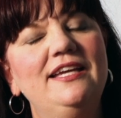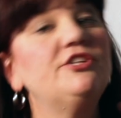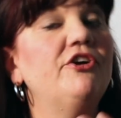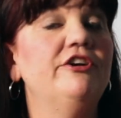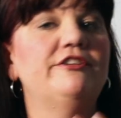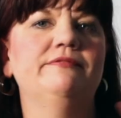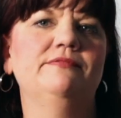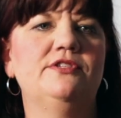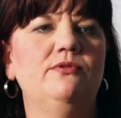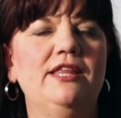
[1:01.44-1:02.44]
it hurt.
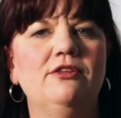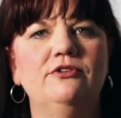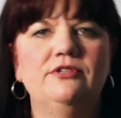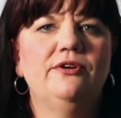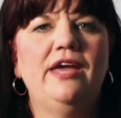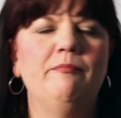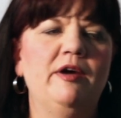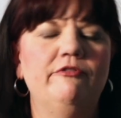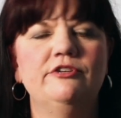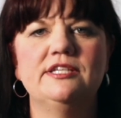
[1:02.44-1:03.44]
So I thought, okay,
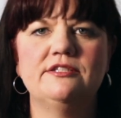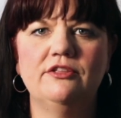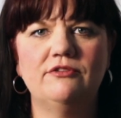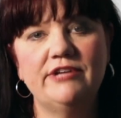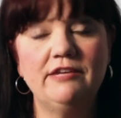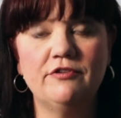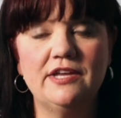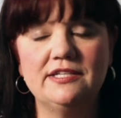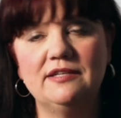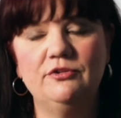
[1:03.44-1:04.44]
my voice is not trained for
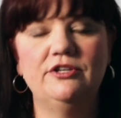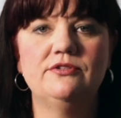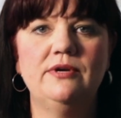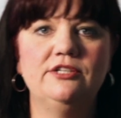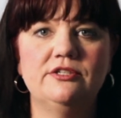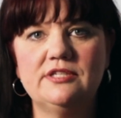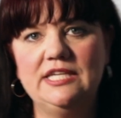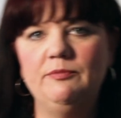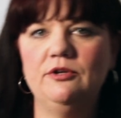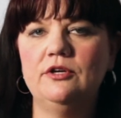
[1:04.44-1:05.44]
that anymore, so I just
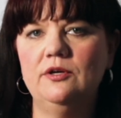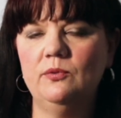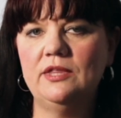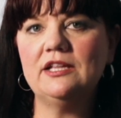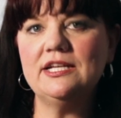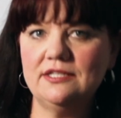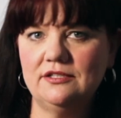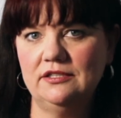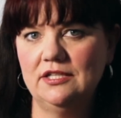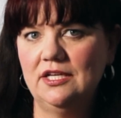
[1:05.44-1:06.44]
keep on going with the
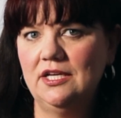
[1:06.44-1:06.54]
classical.